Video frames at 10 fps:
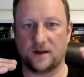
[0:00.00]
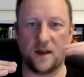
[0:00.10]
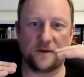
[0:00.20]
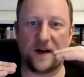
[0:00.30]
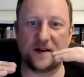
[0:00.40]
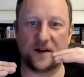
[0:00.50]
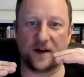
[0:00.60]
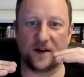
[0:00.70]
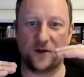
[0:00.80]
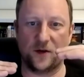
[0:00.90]
other
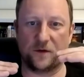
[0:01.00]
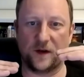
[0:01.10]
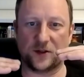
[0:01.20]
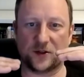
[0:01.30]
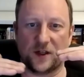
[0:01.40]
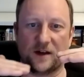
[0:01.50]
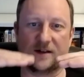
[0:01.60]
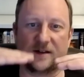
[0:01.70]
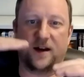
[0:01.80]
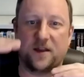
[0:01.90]
vendor new feature
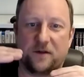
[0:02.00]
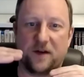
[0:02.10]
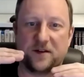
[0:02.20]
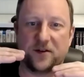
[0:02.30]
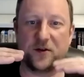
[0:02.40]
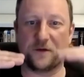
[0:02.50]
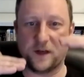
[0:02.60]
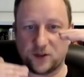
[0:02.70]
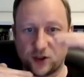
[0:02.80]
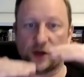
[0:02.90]
other vendor new
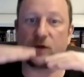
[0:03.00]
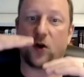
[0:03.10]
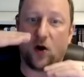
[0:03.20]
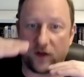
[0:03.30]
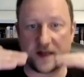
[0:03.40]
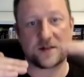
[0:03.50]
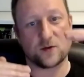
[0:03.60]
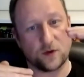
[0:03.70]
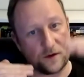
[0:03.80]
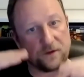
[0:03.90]
feature you've got this
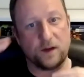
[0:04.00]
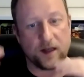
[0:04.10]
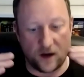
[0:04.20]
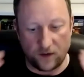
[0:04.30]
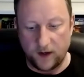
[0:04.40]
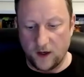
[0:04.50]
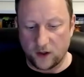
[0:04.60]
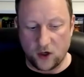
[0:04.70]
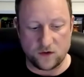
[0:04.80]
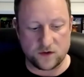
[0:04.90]
sort of you know
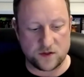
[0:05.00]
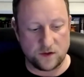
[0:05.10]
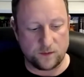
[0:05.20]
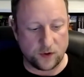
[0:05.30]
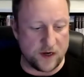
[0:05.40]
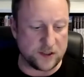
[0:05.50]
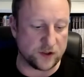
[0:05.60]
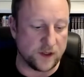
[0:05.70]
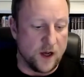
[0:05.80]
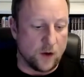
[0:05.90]
constant
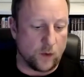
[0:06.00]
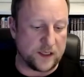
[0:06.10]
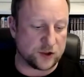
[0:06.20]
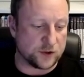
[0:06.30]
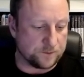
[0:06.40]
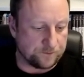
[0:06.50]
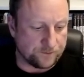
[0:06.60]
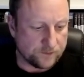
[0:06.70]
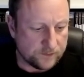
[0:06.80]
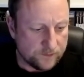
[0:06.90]
progression which
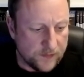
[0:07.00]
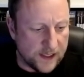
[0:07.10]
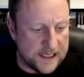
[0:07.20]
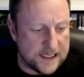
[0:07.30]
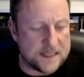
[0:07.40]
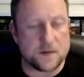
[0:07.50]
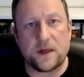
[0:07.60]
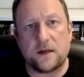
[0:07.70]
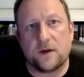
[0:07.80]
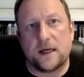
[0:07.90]
it is a
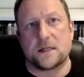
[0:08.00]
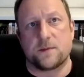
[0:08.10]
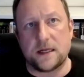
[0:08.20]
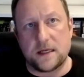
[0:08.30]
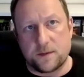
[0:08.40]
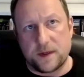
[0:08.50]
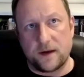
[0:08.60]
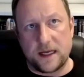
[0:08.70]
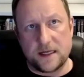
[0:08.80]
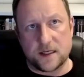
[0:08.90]
bit of a it's a bit it's a bit
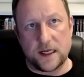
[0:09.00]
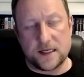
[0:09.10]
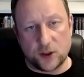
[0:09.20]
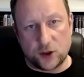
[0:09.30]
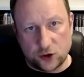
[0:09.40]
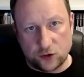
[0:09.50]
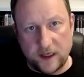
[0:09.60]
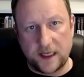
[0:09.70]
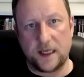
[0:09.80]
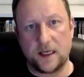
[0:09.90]
of, it's a it's a
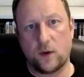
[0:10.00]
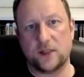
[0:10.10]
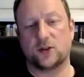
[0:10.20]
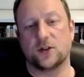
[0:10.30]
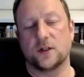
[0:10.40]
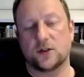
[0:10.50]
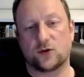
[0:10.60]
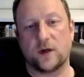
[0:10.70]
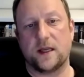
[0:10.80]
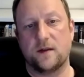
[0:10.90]
tricky question and a
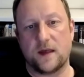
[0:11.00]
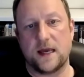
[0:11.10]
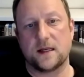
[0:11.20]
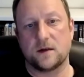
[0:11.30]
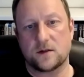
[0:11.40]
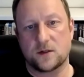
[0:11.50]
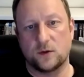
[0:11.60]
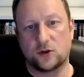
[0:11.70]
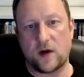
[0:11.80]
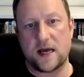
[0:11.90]
tricky thing to
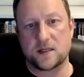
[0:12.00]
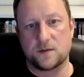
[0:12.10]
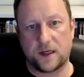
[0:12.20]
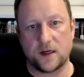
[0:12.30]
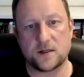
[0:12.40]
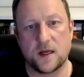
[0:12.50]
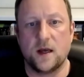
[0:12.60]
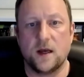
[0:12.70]
address because